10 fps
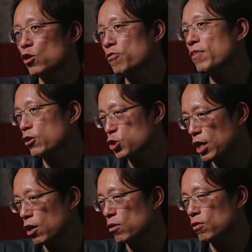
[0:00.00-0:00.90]
your fair
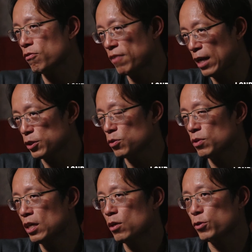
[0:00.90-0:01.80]
share of value,
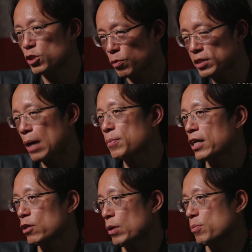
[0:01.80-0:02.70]
which is what's happening
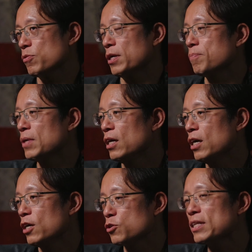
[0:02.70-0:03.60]
in Web3.
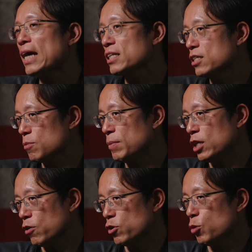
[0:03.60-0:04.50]
So that is the meaning
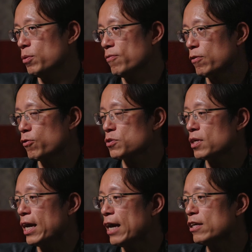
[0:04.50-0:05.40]
of the open metaverse.
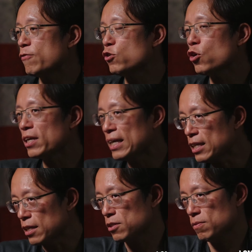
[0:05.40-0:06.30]
And if you're not in
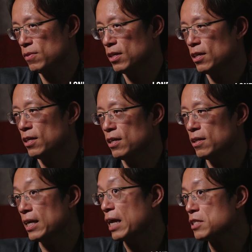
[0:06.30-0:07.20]
it,
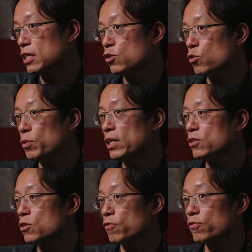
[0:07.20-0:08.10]
then I think you're really
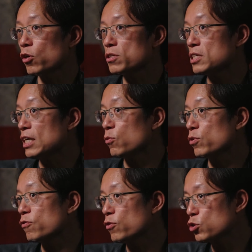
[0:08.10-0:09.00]
sort of not seeing where
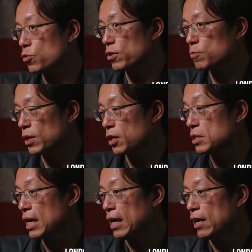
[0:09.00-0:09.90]
the future is, because